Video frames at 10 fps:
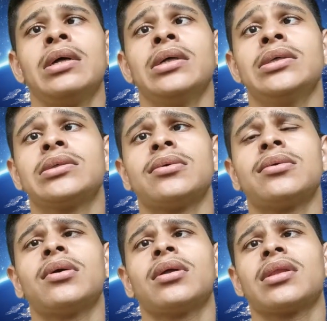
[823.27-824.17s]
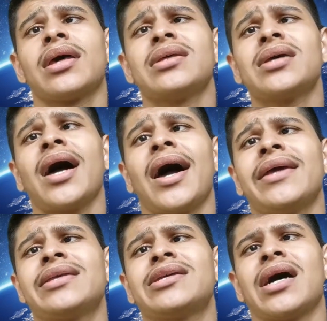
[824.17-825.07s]
So there is a high
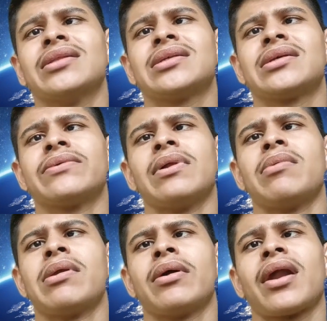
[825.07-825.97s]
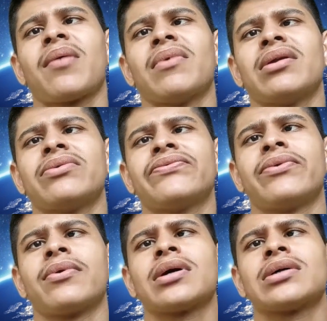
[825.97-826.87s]
chance you will be not able to
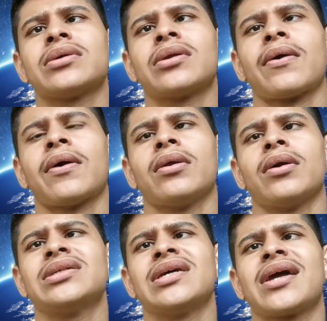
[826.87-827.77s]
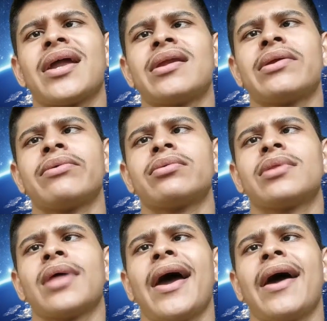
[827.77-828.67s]
focus on your logic, and due to
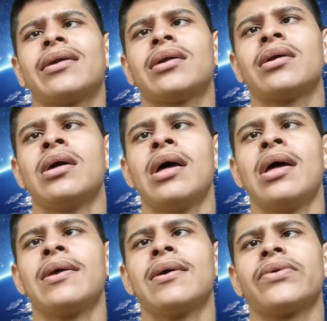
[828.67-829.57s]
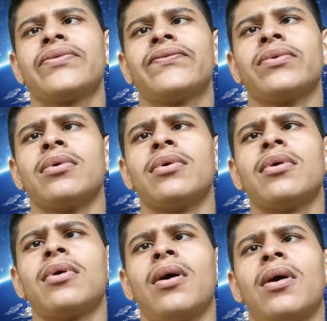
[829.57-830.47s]
that, your flow
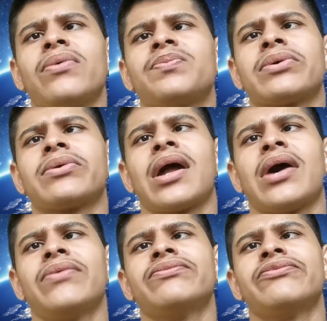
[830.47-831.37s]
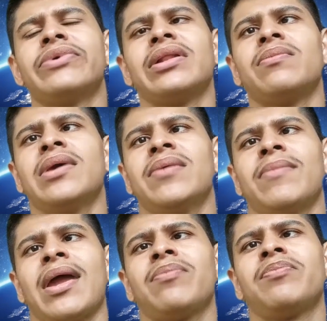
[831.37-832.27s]
of program will be
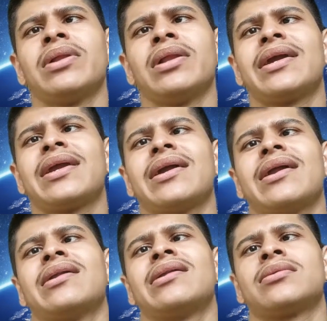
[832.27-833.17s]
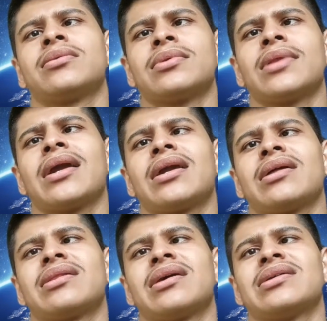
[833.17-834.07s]
manipulated, and through that,
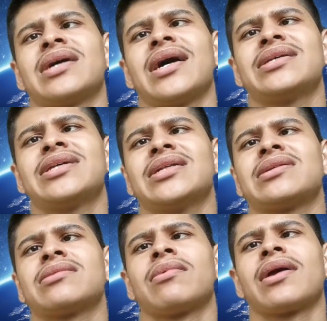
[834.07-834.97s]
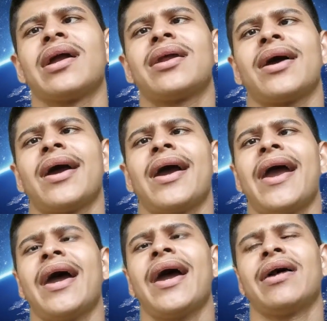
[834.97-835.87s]
there is a high chance you will get
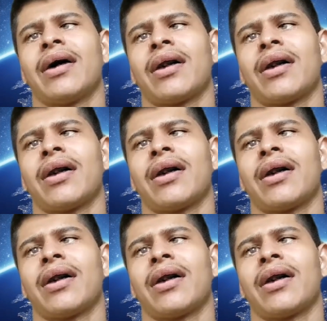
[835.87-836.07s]
error.